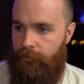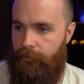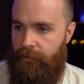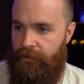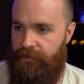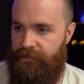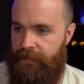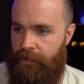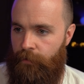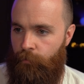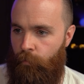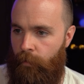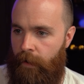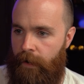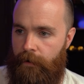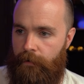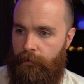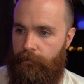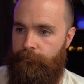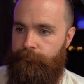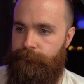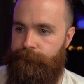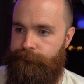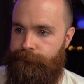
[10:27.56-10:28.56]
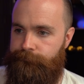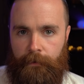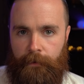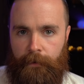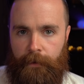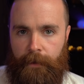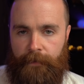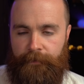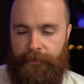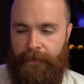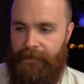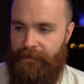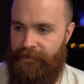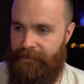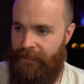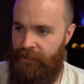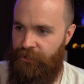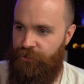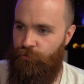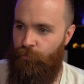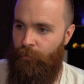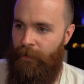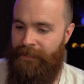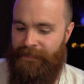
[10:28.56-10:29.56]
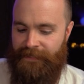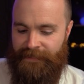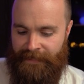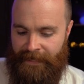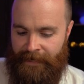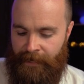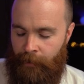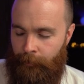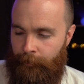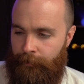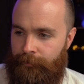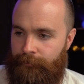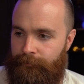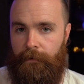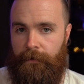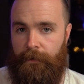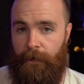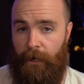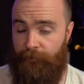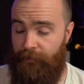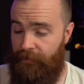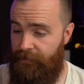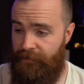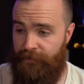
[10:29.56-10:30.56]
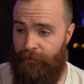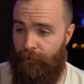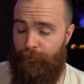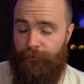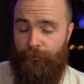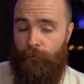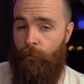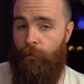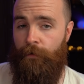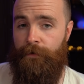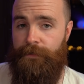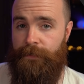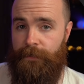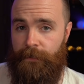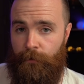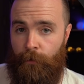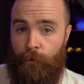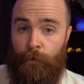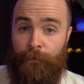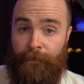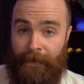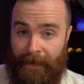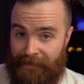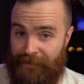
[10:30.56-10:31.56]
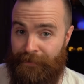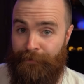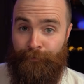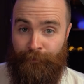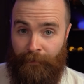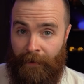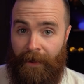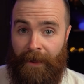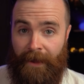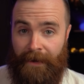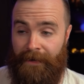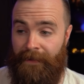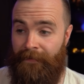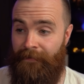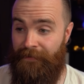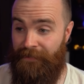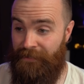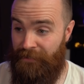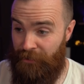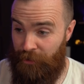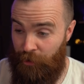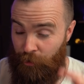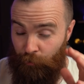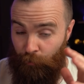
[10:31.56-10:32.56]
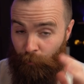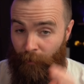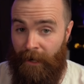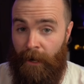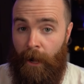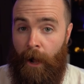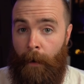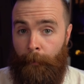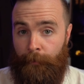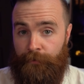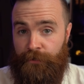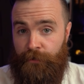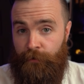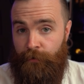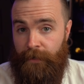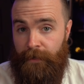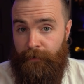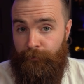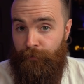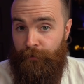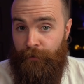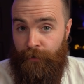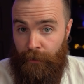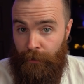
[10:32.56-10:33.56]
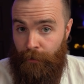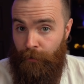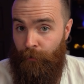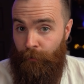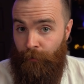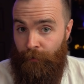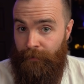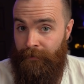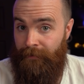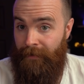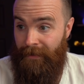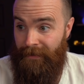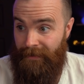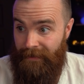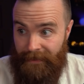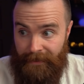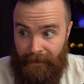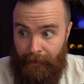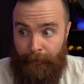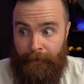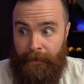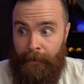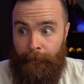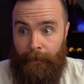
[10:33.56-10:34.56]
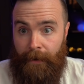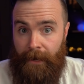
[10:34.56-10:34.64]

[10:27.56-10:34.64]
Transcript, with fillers: I'll say where. And then let's get twint set up. Now, if this is all foreign to you, that's fine. This is a great opportunity for you to learn a little bit of